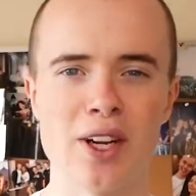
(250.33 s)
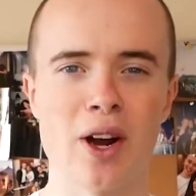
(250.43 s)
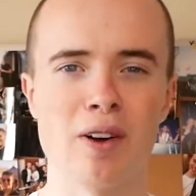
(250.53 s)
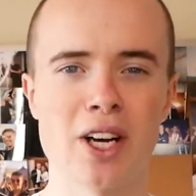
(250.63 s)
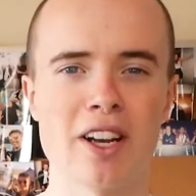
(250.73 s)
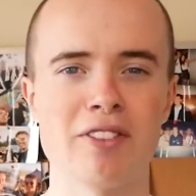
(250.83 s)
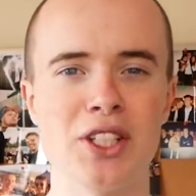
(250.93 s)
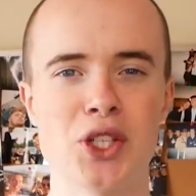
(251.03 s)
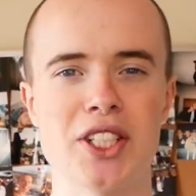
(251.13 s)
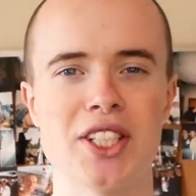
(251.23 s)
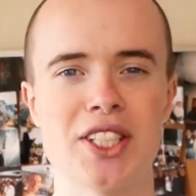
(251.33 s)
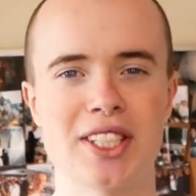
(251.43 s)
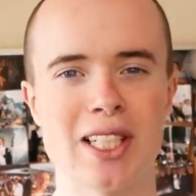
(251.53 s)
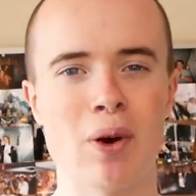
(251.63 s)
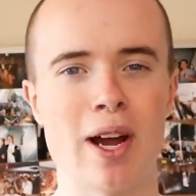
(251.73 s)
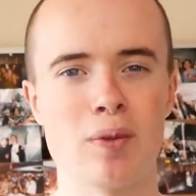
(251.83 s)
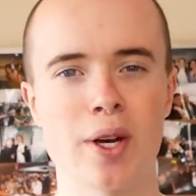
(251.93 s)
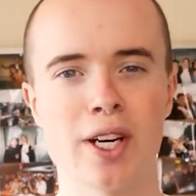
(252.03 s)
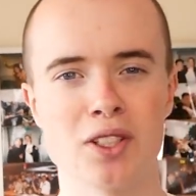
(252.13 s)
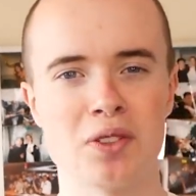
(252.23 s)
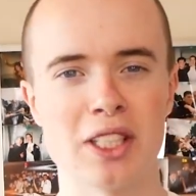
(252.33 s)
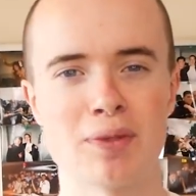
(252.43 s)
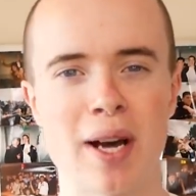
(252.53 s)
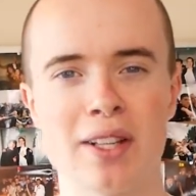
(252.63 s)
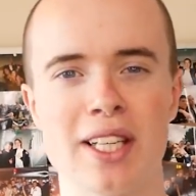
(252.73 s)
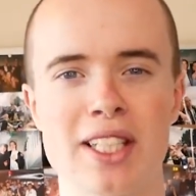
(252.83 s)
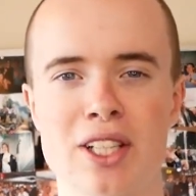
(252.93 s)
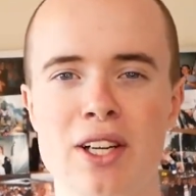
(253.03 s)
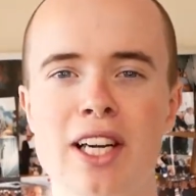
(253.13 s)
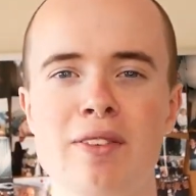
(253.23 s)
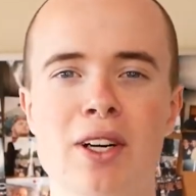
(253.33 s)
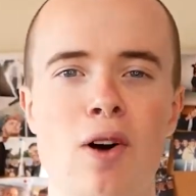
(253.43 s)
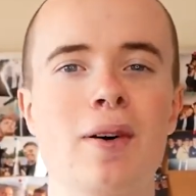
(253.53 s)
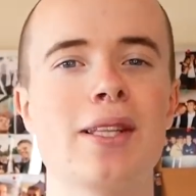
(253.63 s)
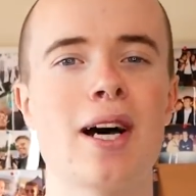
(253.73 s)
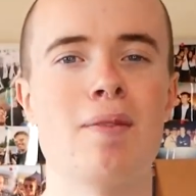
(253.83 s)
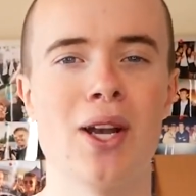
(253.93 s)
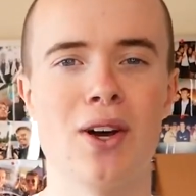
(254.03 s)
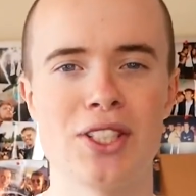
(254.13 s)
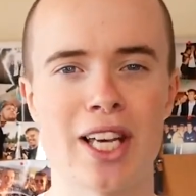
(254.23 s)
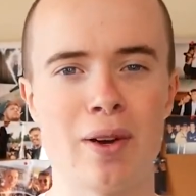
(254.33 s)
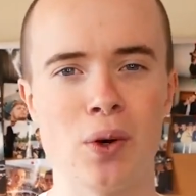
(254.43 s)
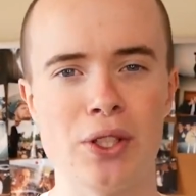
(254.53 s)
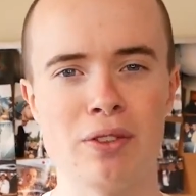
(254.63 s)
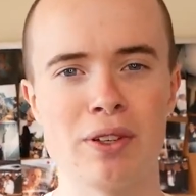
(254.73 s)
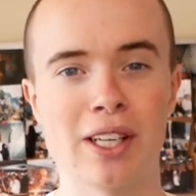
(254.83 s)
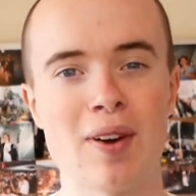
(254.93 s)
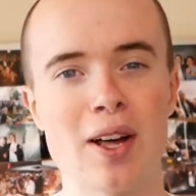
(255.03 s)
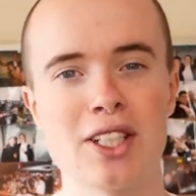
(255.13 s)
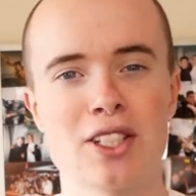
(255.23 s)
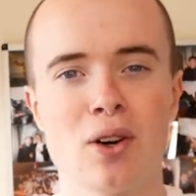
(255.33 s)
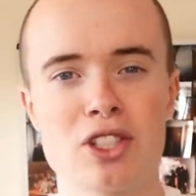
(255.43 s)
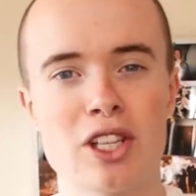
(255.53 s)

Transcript: Anyway, I'm kind of interested to see what everyone else thinks about this, so leave a comment down below saying what you think about this whole